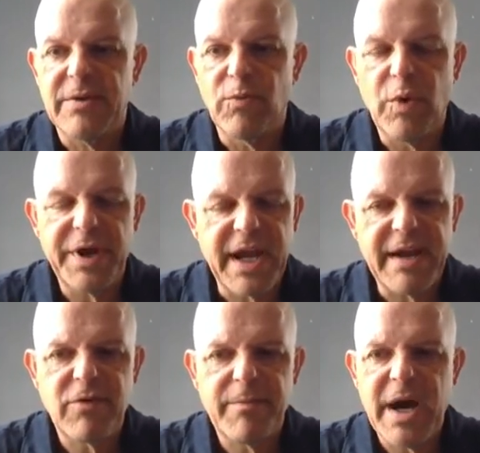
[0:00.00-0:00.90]

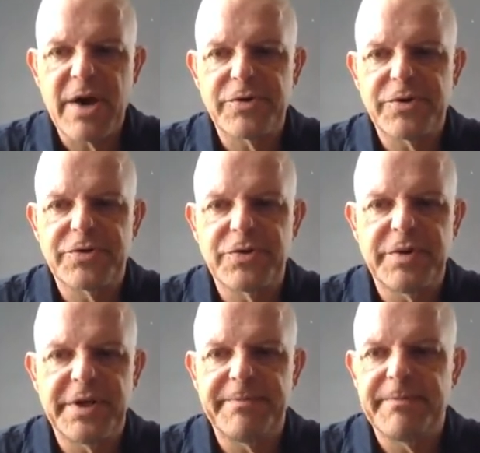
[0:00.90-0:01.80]
whatever model you're
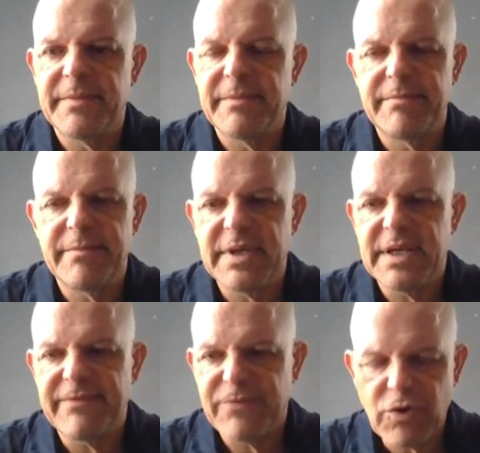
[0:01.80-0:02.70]
doing,
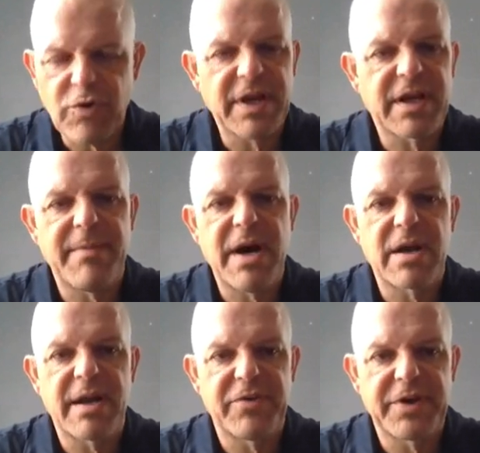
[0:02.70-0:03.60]
if you're creating a
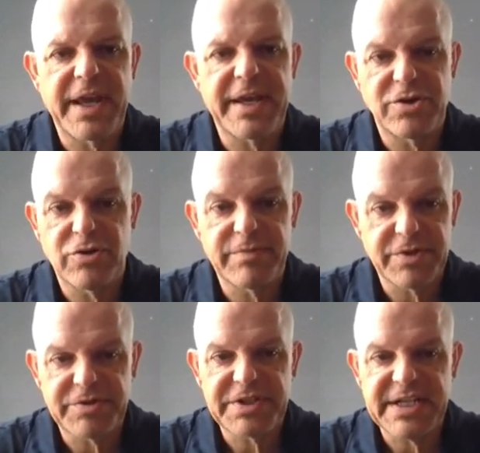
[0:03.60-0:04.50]
model every day and
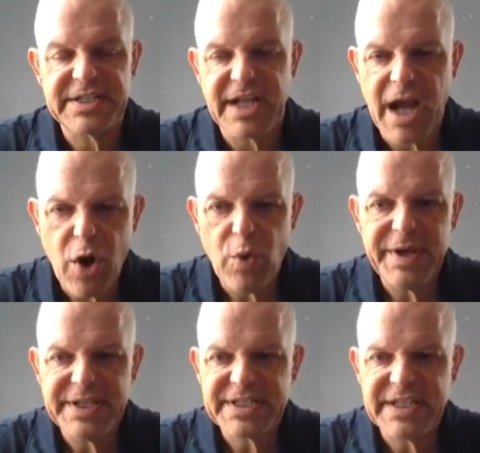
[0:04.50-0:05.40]
you're testing,
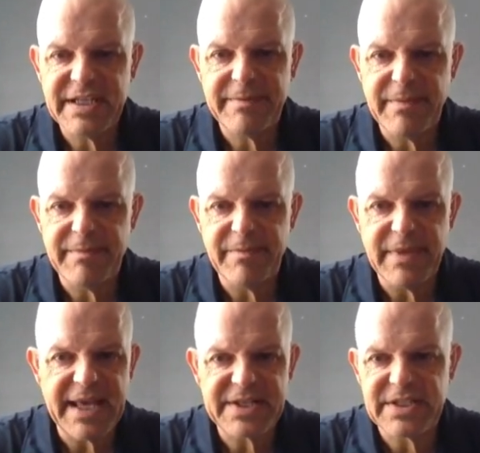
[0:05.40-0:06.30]
always keep
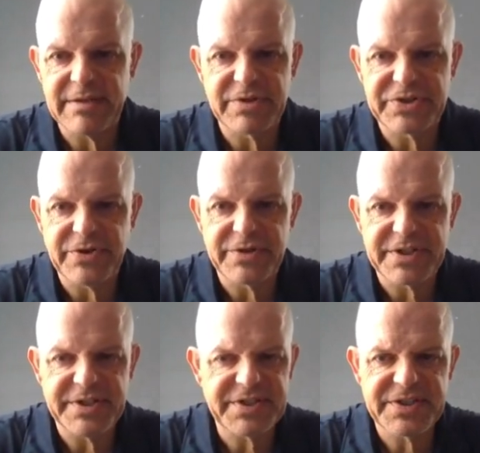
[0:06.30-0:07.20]
excellent
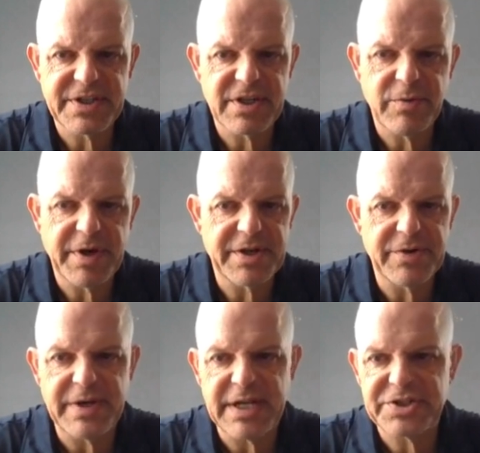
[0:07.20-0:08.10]
results. And this is a good way to
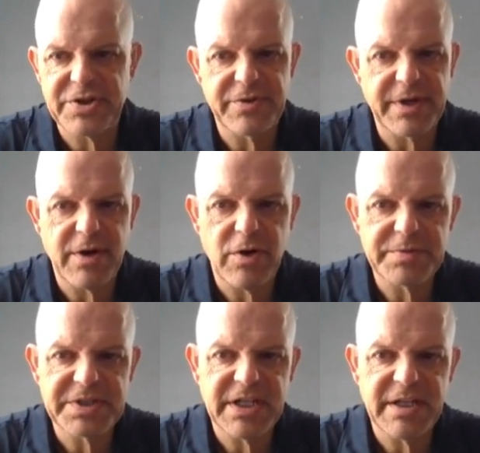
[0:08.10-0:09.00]
do it. I show the home
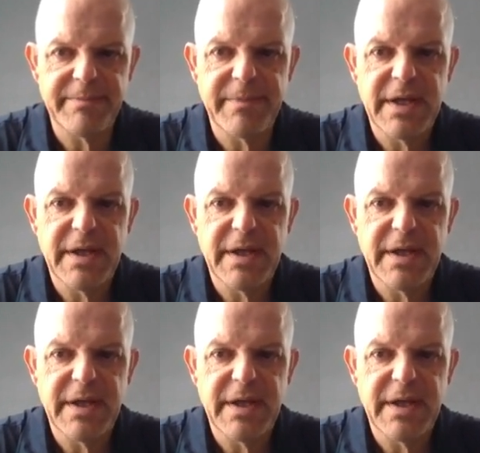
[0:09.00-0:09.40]
team,